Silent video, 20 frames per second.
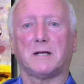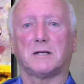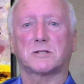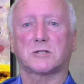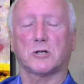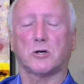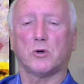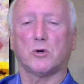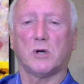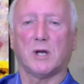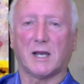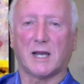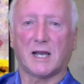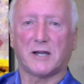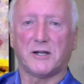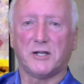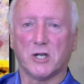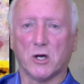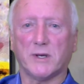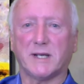So
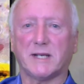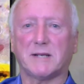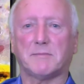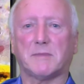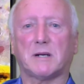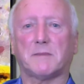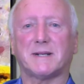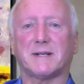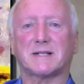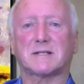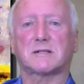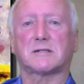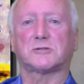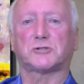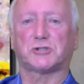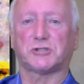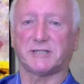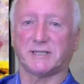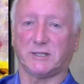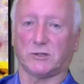knowing my
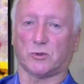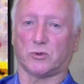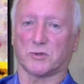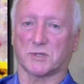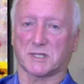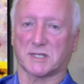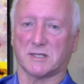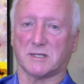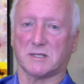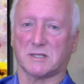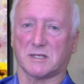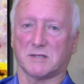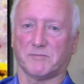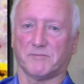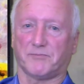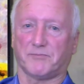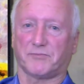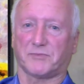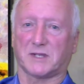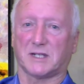best 3 horses,
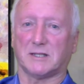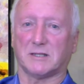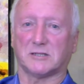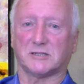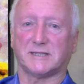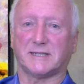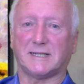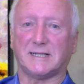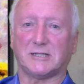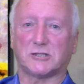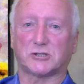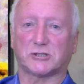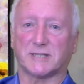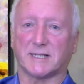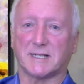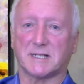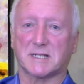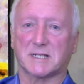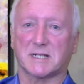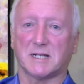in each
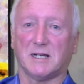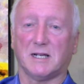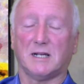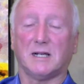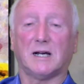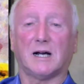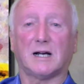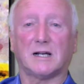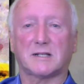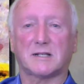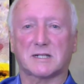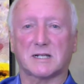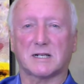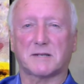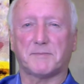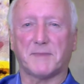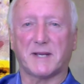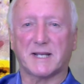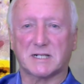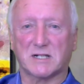race,
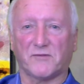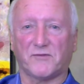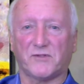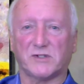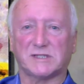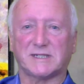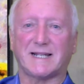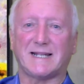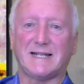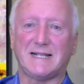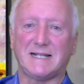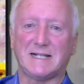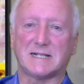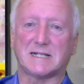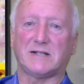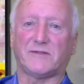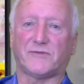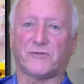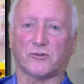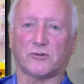it makes it very
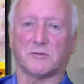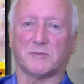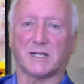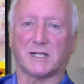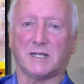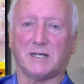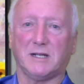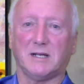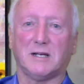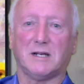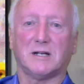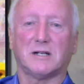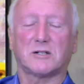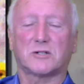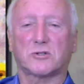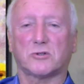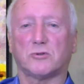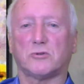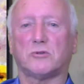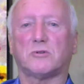easy for me
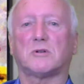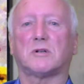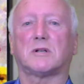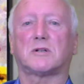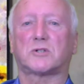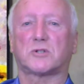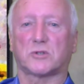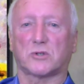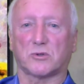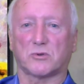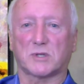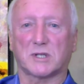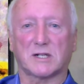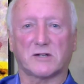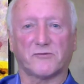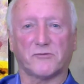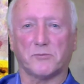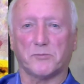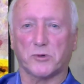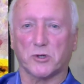to do the
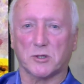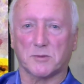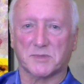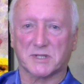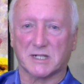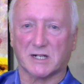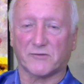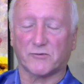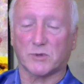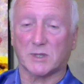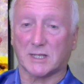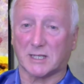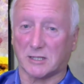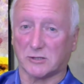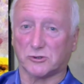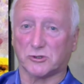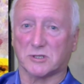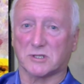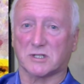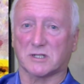different perms. Now I've run
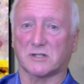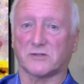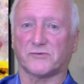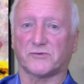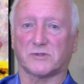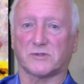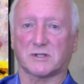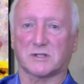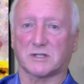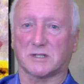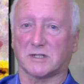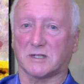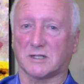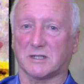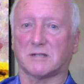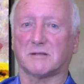hundreds of different